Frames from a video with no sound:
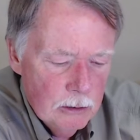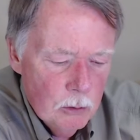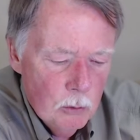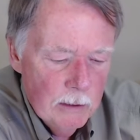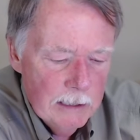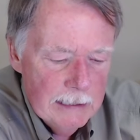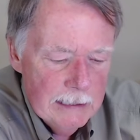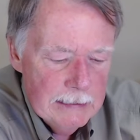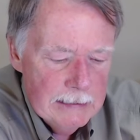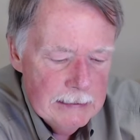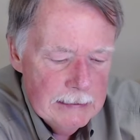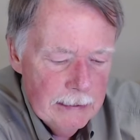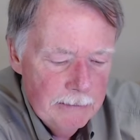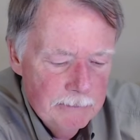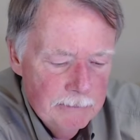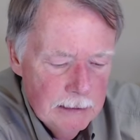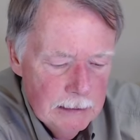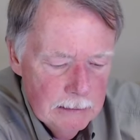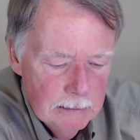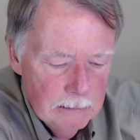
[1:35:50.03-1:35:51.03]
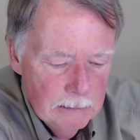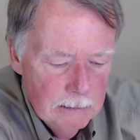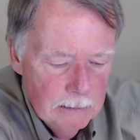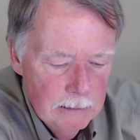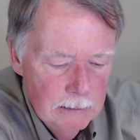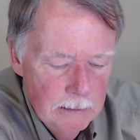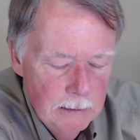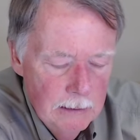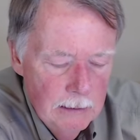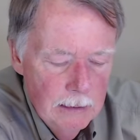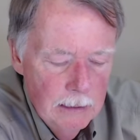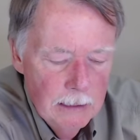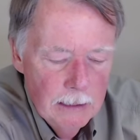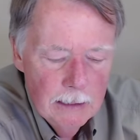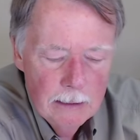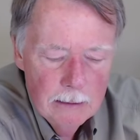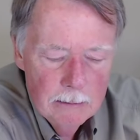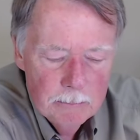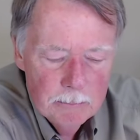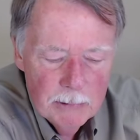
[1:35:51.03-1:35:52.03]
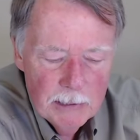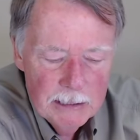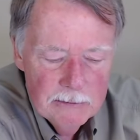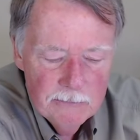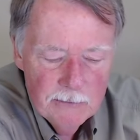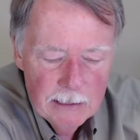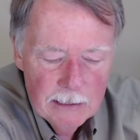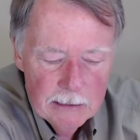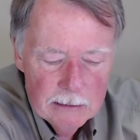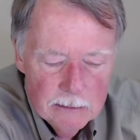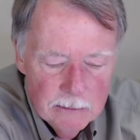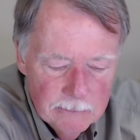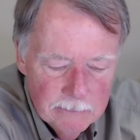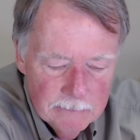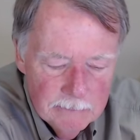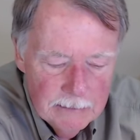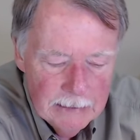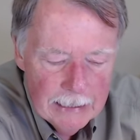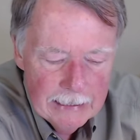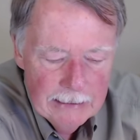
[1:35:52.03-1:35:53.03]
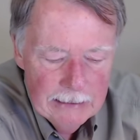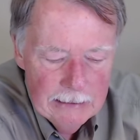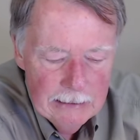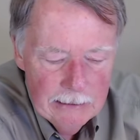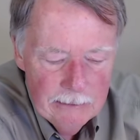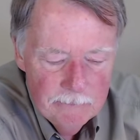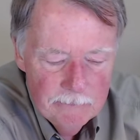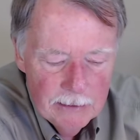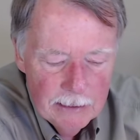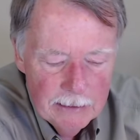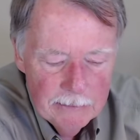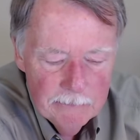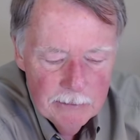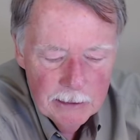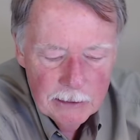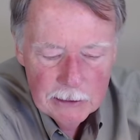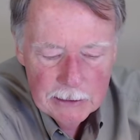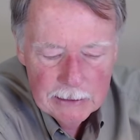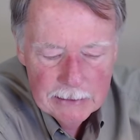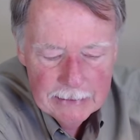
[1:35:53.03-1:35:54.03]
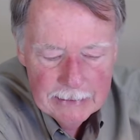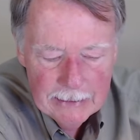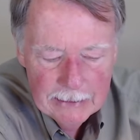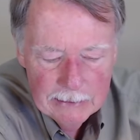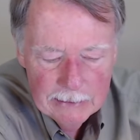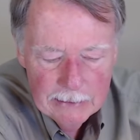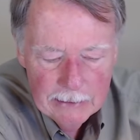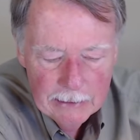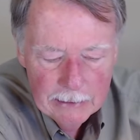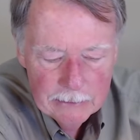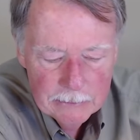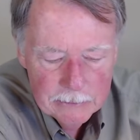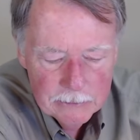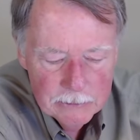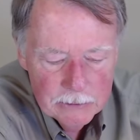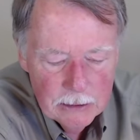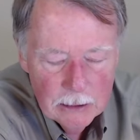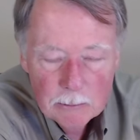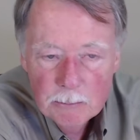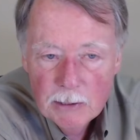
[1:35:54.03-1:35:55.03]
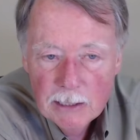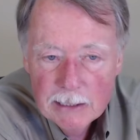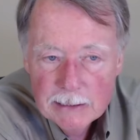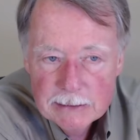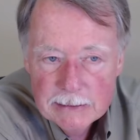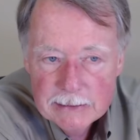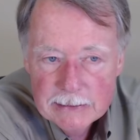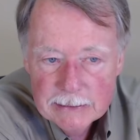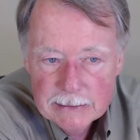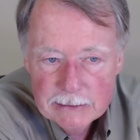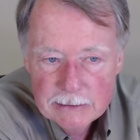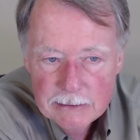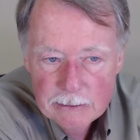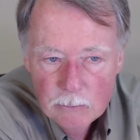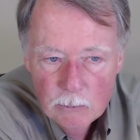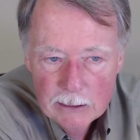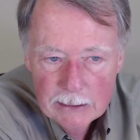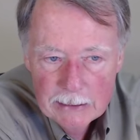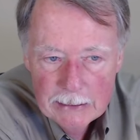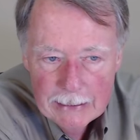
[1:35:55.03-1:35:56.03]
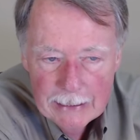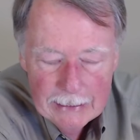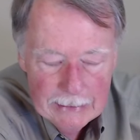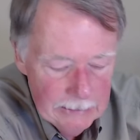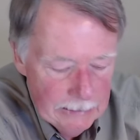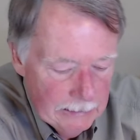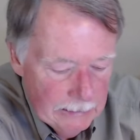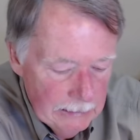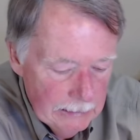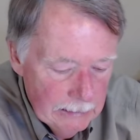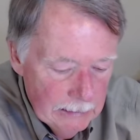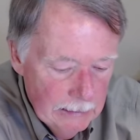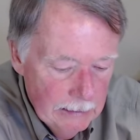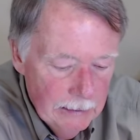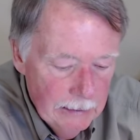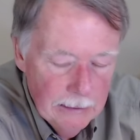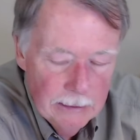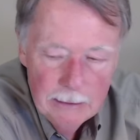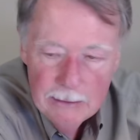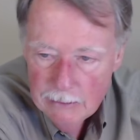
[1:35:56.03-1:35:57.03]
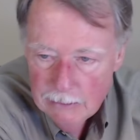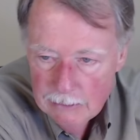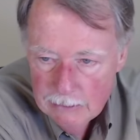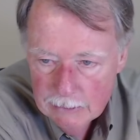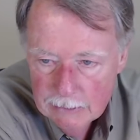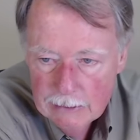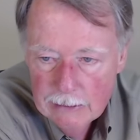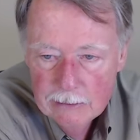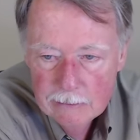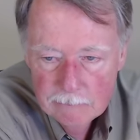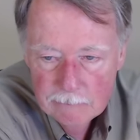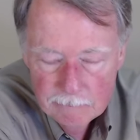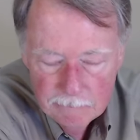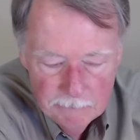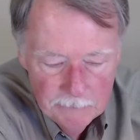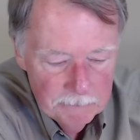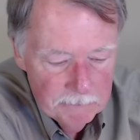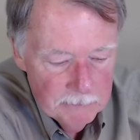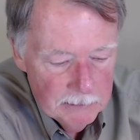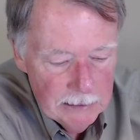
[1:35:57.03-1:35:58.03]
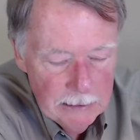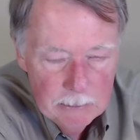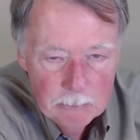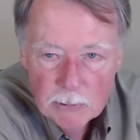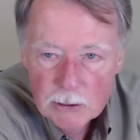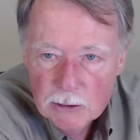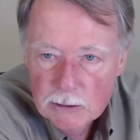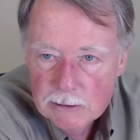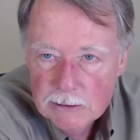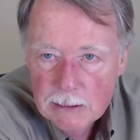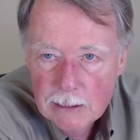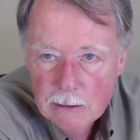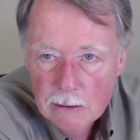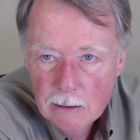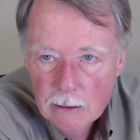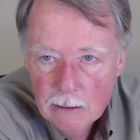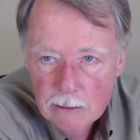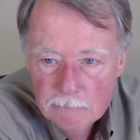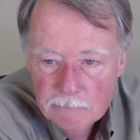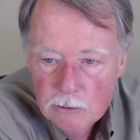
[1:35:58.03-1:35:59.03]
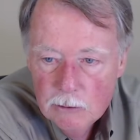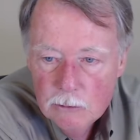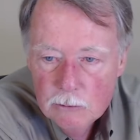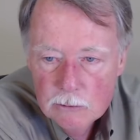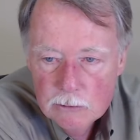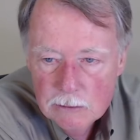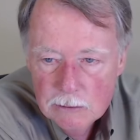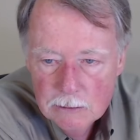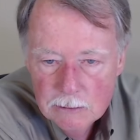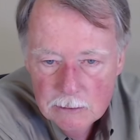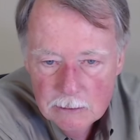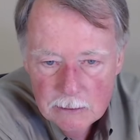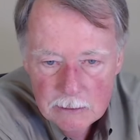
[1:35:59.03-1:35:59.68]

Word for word: twenty-seven, uh, price value of nine thousand five hundred ten dollars, our price sixty-one ninety, and again, fifteen percent off using